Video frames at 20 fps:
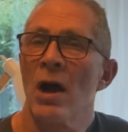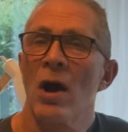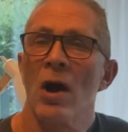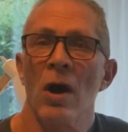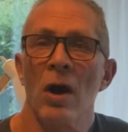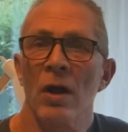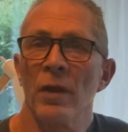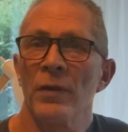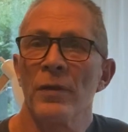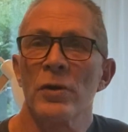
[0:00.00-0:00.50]

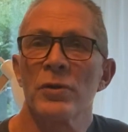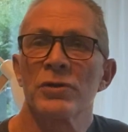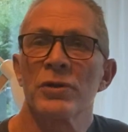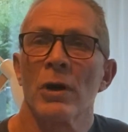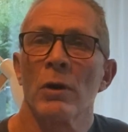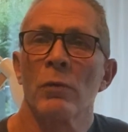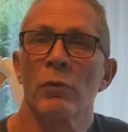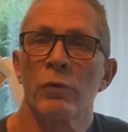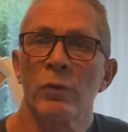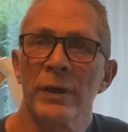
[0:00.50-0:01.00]
all those
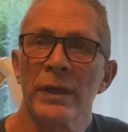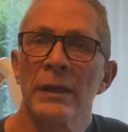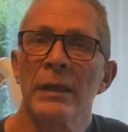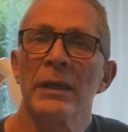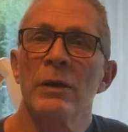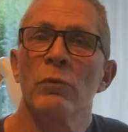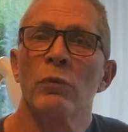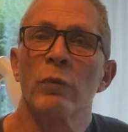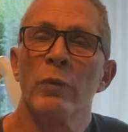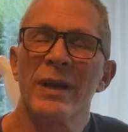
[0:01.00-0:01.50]
are
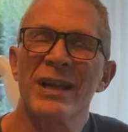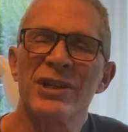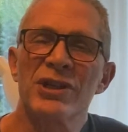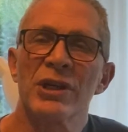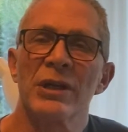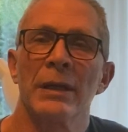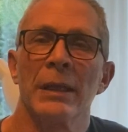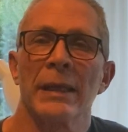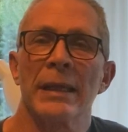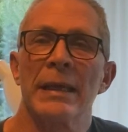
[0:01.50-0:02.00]
really
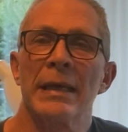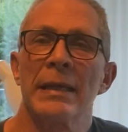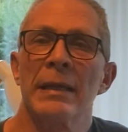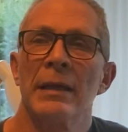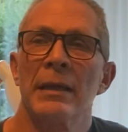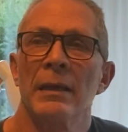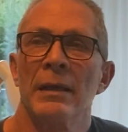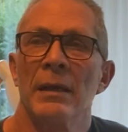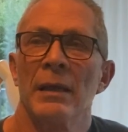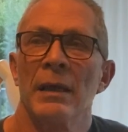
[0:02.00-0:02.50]
rigidly